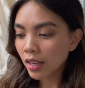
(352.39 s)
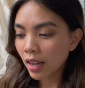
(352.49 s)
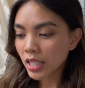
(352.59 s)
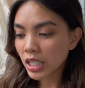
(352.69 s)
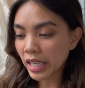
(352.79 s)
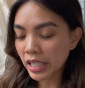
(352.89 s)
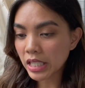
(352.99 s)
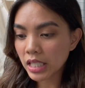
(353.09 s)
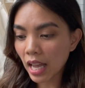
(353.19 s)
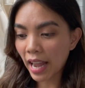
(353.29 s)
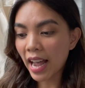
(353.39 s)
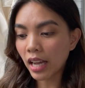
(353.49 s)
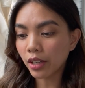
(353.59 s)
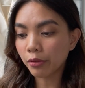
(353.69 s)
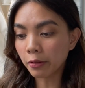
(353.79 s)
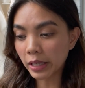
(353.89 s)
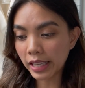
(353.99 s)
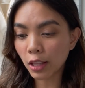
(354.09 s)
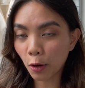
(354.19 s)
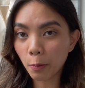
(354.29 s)
since I had a really
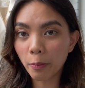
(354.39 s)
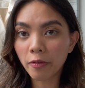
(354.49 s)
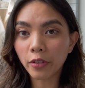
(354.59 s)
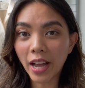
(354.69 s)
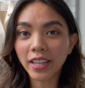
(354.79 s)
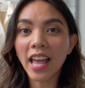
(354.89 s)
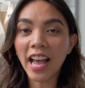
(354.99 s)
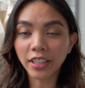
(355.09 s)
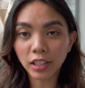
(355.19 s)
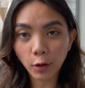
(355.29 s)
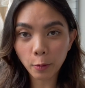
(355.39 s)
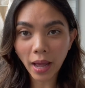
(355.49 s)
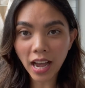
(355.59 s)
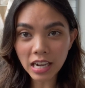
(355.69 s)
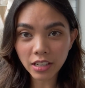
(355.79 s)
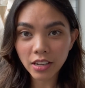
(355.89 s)
low front and a low back,